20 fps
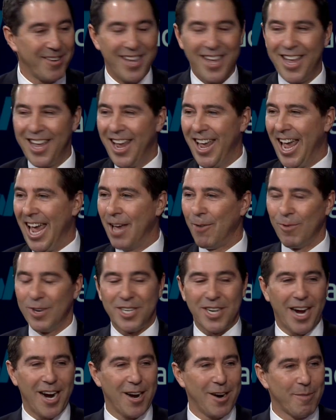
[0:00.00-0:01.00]
I know. And
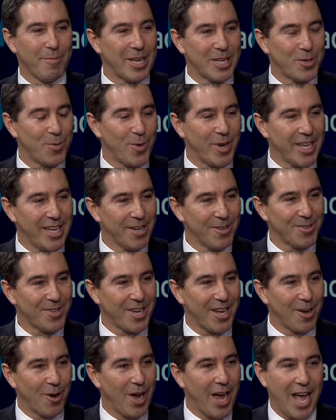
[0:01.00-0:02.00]
retired about 20 years ago.
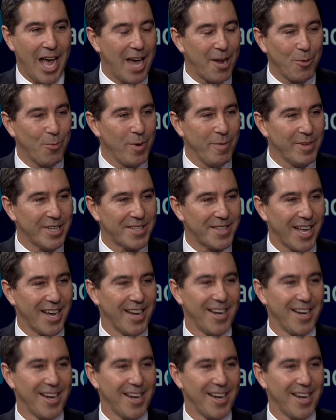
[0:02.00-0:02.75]
How did we miss that?